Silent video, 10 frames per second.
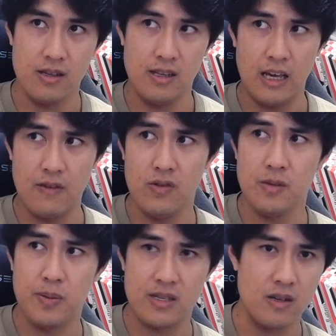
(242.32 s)
Every
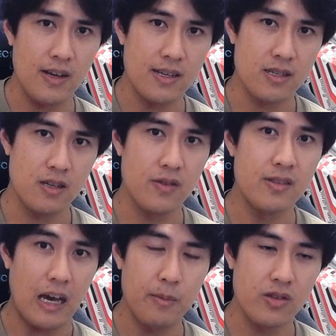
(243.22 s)
pistol has different
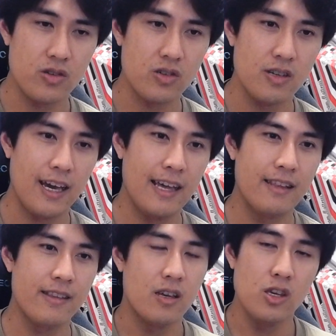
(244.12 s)
damage,
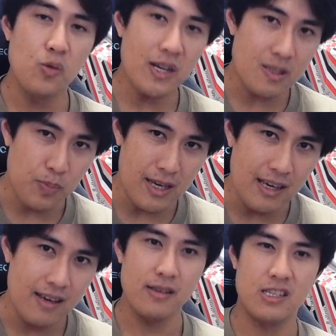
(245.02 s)
and the
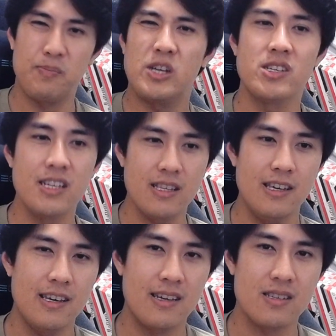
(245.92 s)
USP
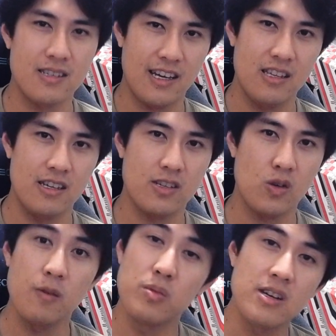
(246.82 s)
specialty is that it has
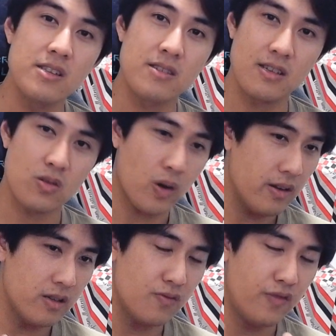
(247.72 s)
12 bullets. It's
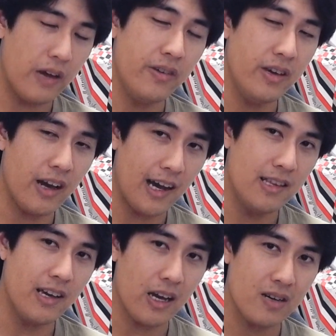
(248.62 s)
very
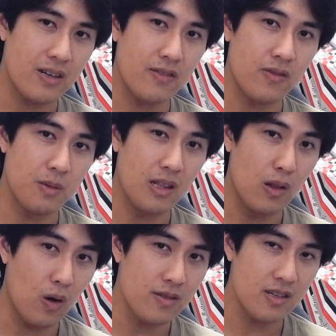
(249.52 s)
highly accurate from a
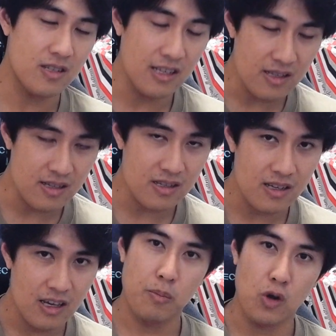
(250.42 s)
long distance.
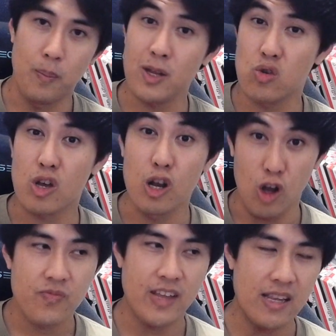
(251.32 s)
Compared to the
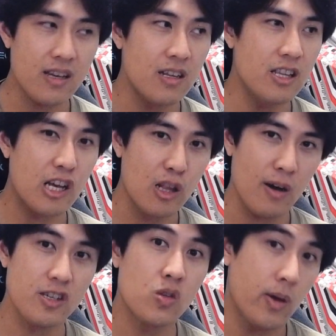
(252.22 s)
Glock, technically the Glock
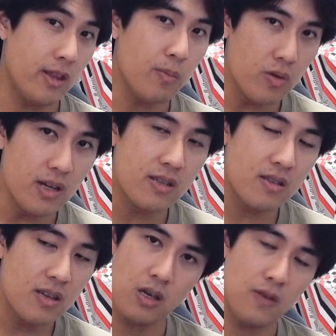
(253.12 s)
has 20
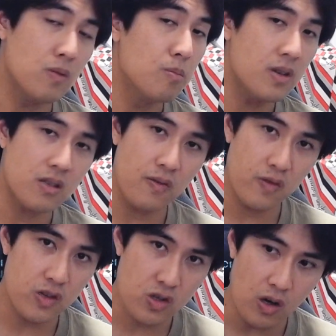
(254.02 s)
bullets. If you miss the
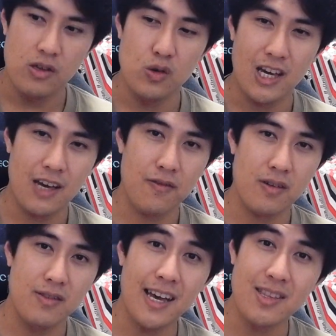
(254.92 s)
first shot, you have
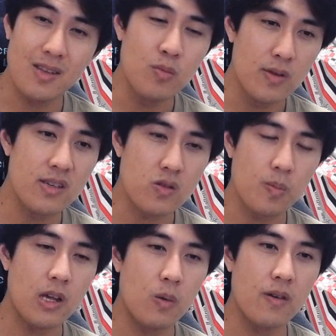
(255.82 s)
19 bullets to
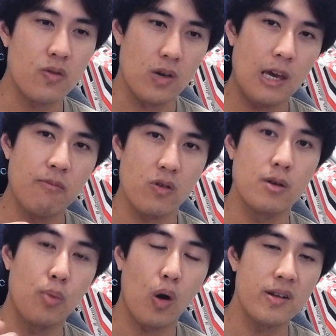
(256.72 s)
play with to aim for the
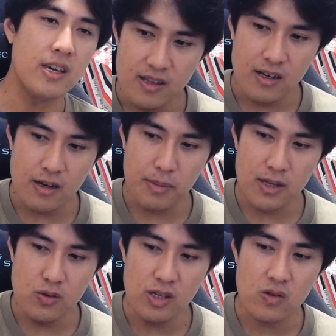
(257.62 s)
body. But
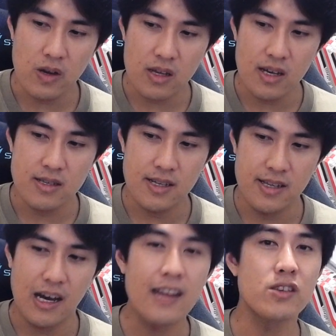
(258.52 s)
you need to recognize that there
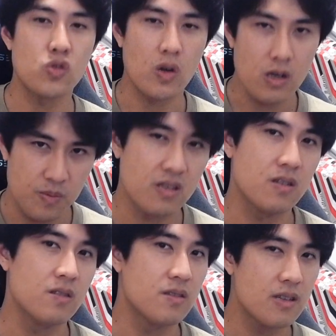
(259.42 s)
are other stronger
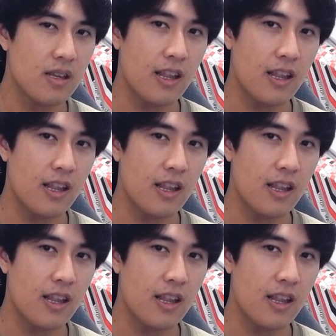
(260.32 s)
pistols.